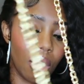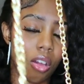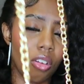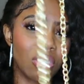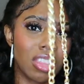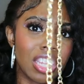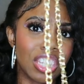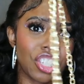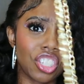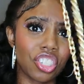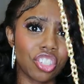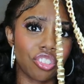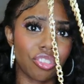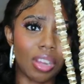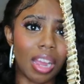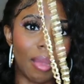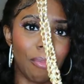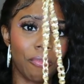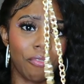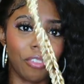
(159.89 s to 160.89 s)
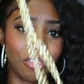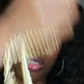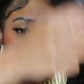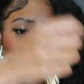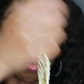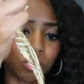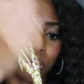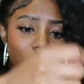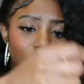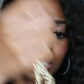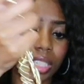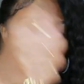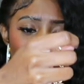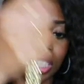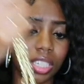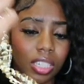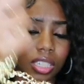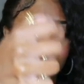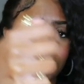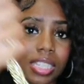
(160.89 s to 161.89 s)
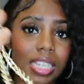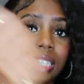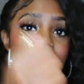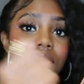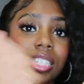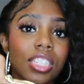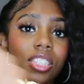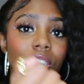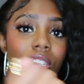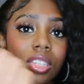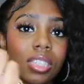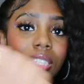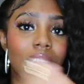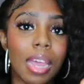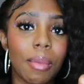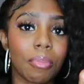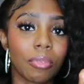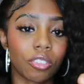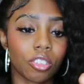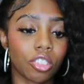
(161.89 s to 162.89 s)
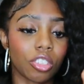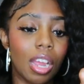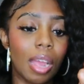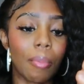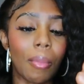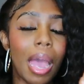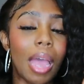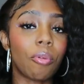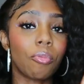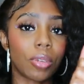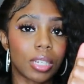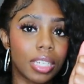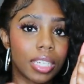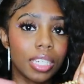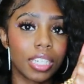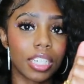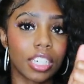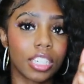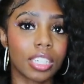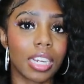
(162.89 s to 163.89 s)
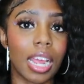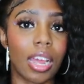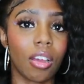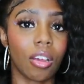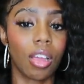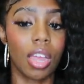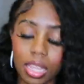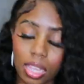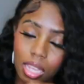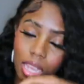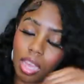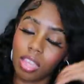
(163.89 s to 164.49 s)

Oh, this strap feels really good. This is the type of strap I want to hear. Now, in the